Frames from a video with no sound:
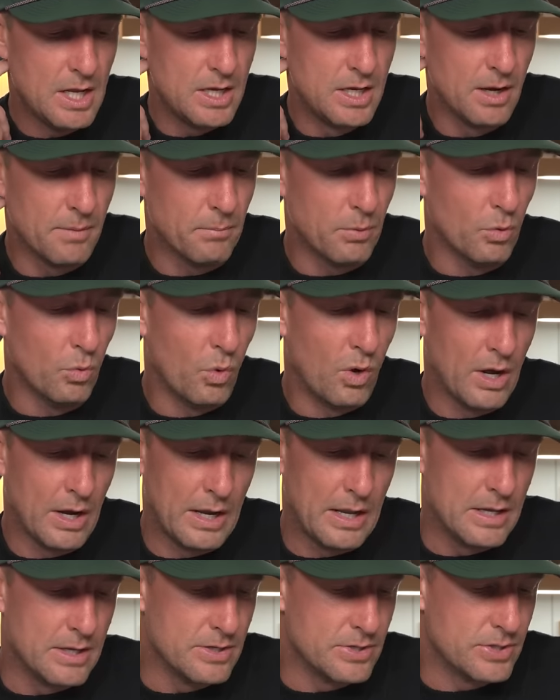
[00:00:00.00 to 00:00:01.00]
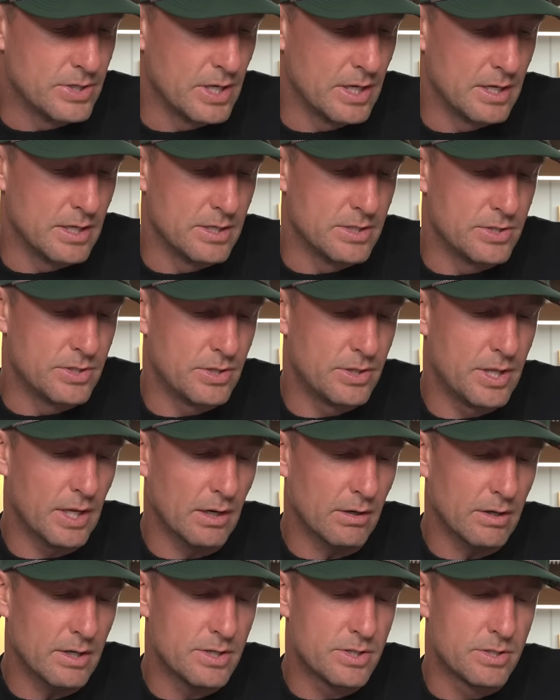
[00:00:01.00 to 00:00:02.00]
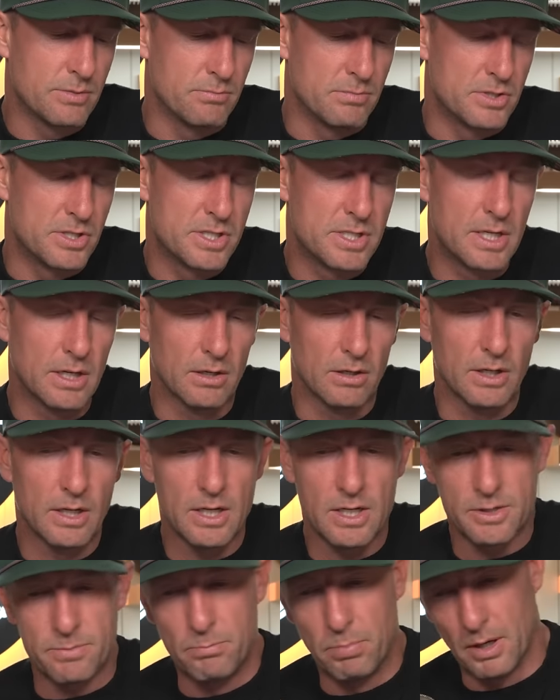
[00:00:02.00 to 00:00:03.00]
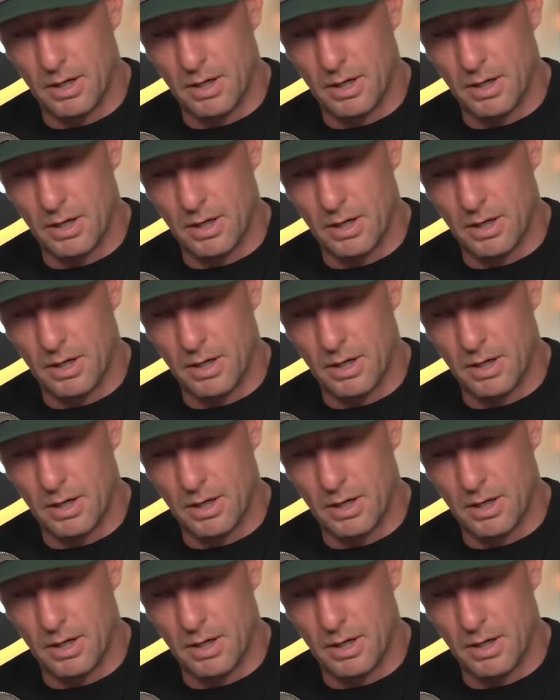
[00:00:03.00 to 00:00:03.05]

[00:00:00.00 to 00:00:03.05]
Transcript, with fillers: number one is is there is some serious